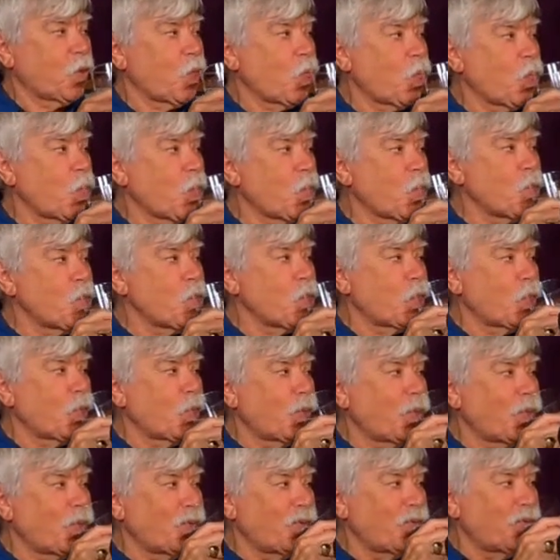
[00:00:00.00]

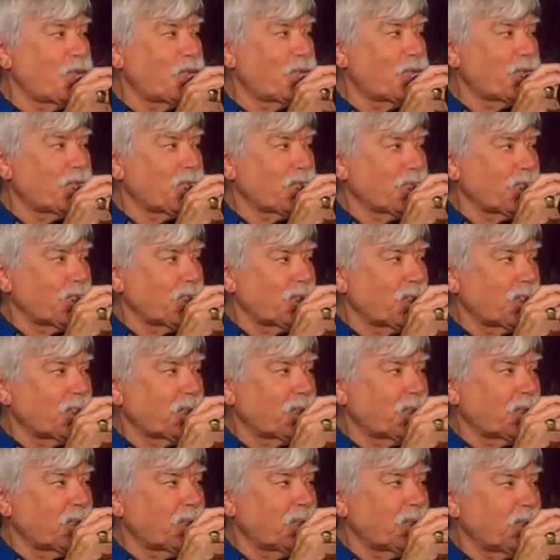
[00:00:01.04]

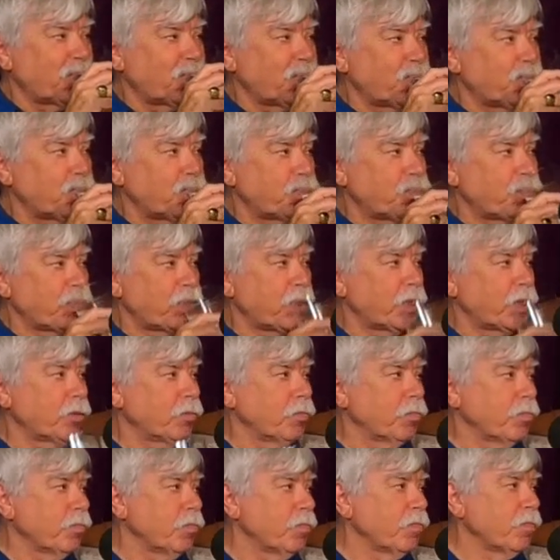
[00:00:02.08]

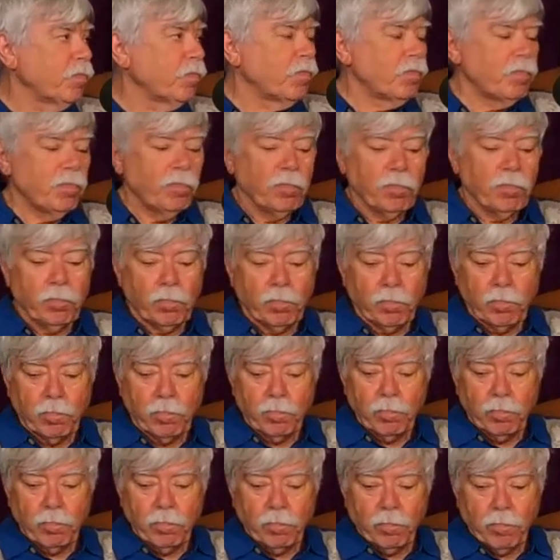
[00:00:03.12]

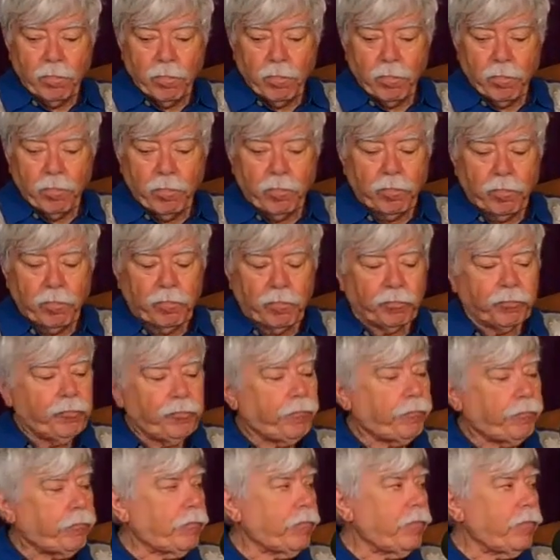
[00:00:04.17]

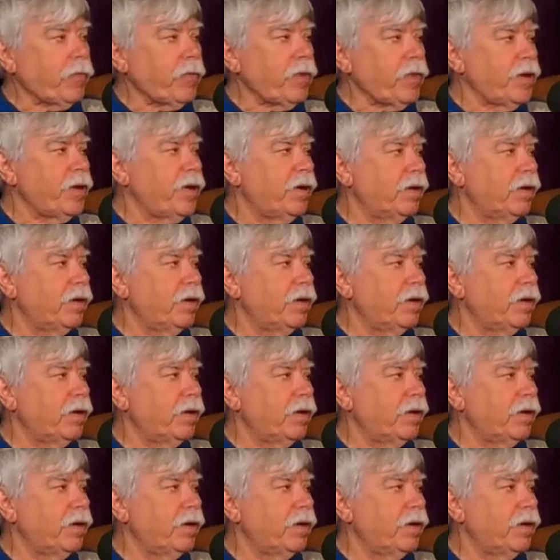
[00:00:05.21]
No words are spoken by the person on screen.